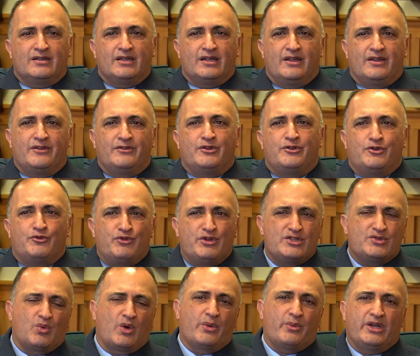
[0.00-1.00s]
The
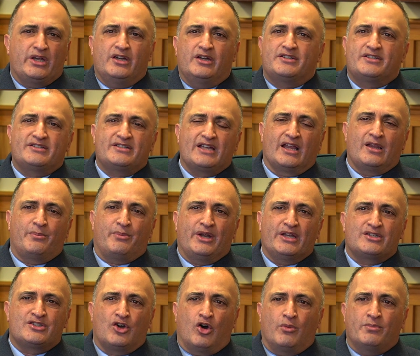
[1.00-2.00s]
reason why we're here to
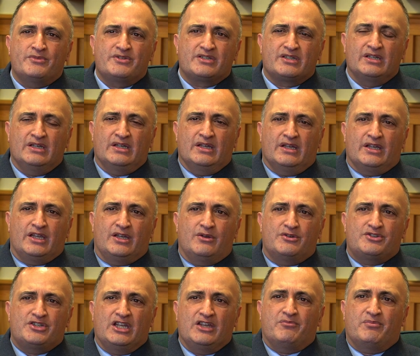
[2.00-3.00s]
celebrate Tom's,
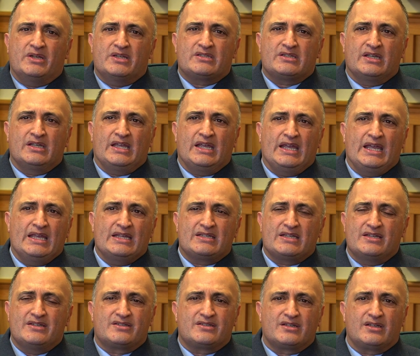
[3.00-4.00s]
achievements is
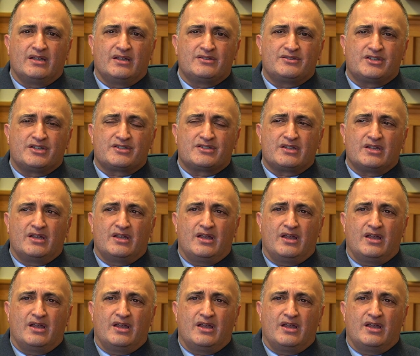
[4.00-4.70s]
his just